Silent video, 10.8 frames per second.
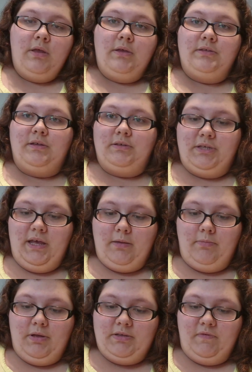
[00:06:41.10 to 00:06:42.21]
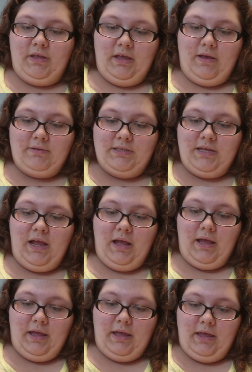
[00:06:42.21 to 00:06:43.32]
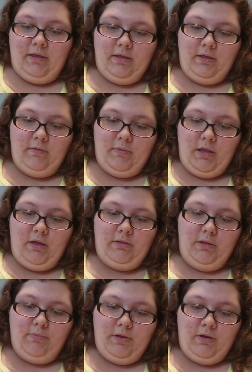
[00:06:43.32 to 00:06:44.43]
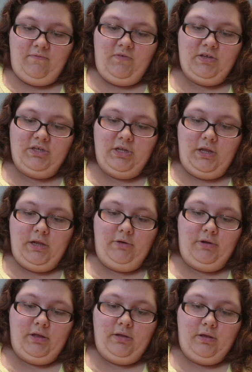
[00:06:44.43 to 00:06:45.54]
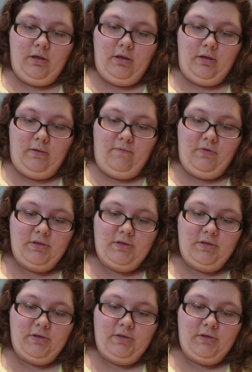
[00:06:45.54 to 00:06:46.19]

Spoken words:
So she had a bunch of accounts that I am now the beneficiary of.